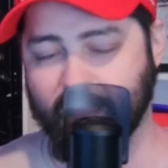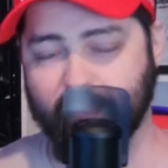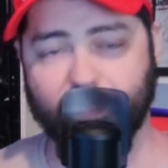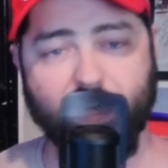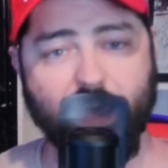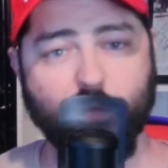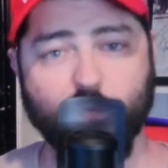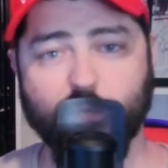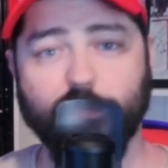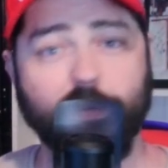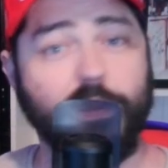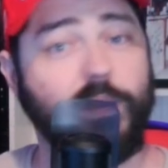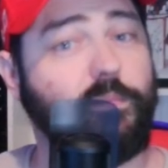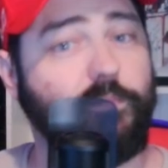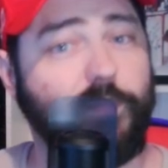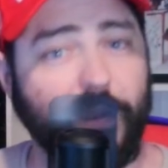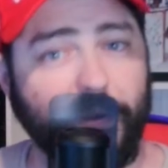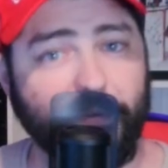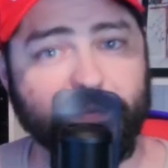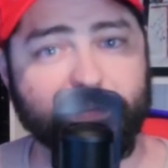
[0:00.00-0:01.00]
That would be
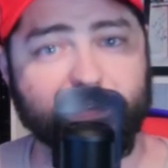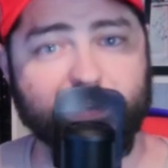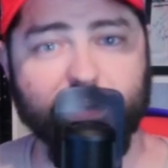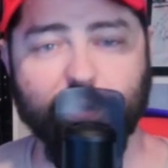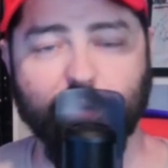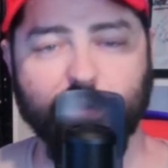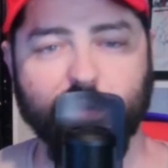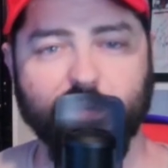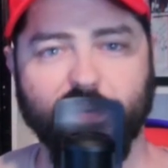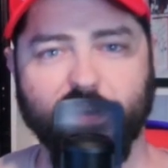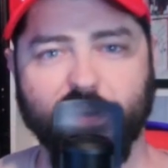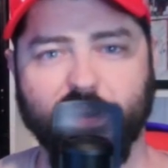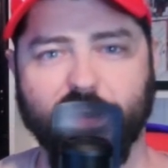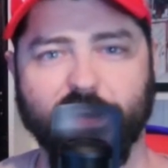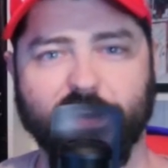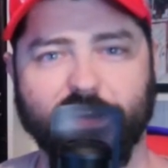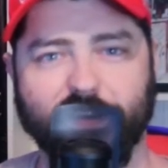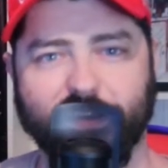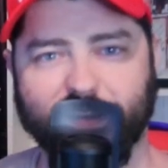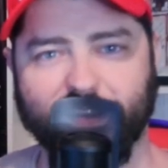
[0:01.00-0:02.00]
embarrassing, don't you think?
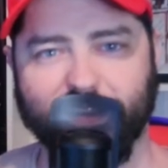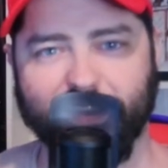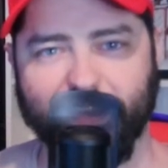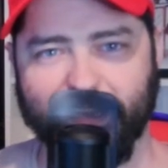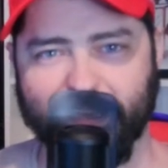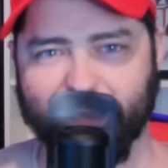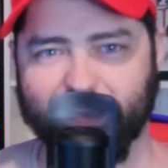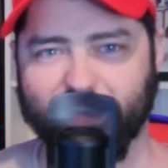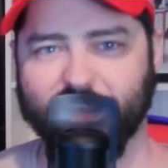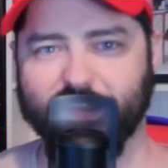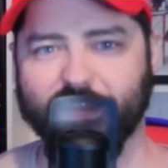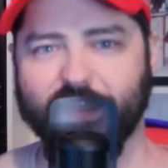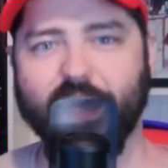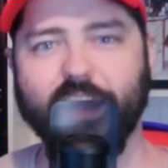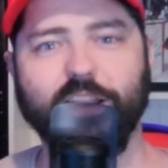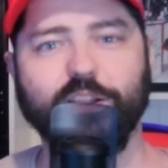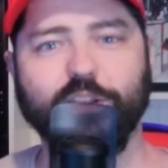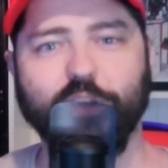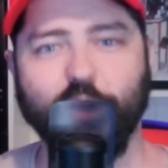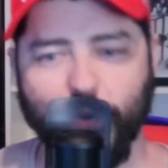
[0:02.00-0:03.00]
That
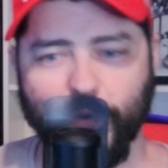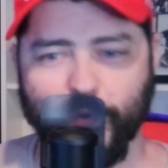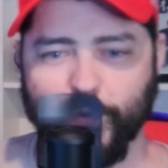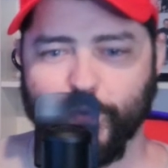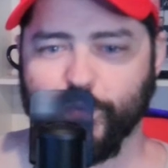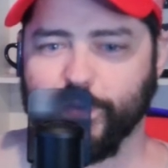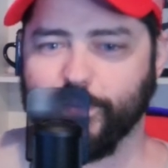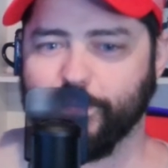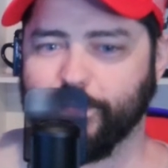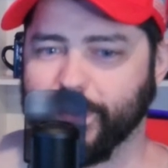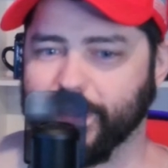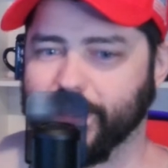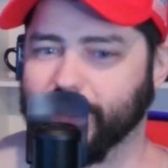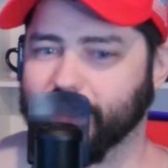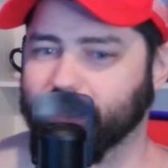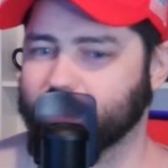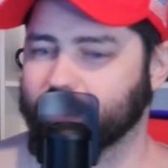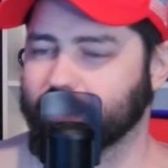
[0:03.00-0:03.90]
alone would be